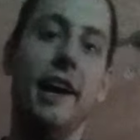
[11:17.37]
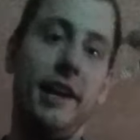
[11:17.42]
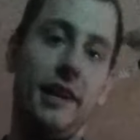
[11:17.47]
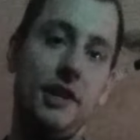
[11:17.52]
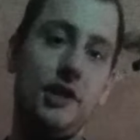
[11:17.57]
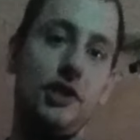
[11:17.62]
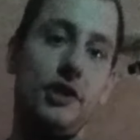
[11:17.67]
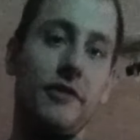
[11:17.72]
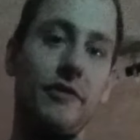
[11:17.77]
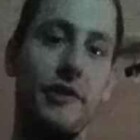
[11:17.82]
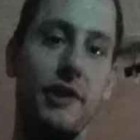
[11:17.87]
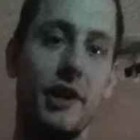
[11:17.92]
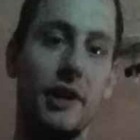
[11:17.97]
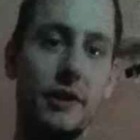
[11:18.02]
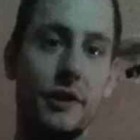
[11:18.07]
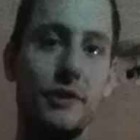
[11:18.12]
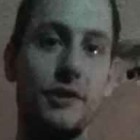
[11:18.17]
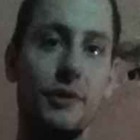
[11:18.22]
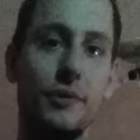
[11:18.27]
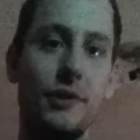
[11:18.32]
had to shift the
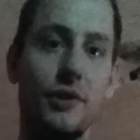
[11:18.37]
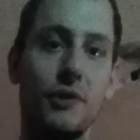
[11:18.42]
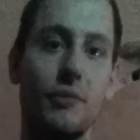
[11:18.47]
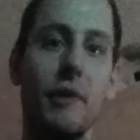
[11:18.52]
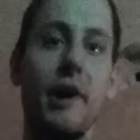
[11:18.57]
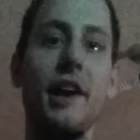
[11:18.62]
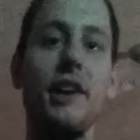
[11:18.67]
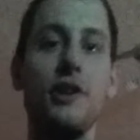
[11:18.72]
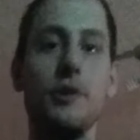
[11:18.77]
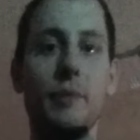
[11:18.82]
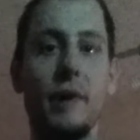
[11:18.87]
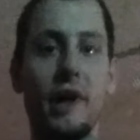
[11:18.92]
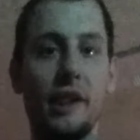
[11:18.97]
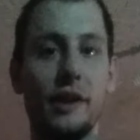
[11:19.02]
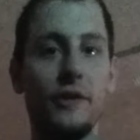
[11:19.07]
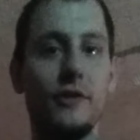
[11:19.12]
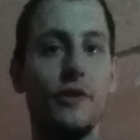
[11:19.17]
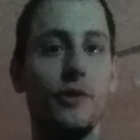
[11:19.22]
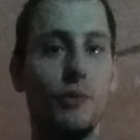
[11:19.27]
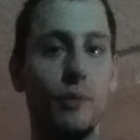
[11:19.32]
other two to the right to
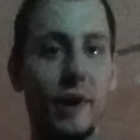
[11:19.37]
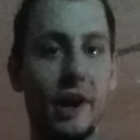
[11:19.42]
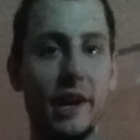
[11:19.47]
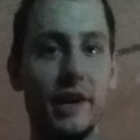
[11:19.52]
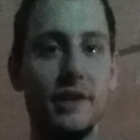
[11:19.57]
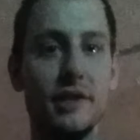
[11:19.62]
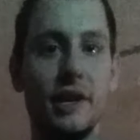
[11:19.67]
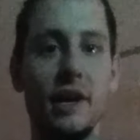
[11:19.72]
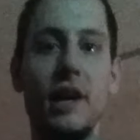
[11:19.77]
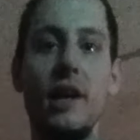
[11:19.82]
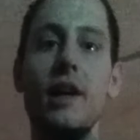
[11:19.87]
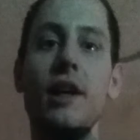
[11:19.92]
balance the weight,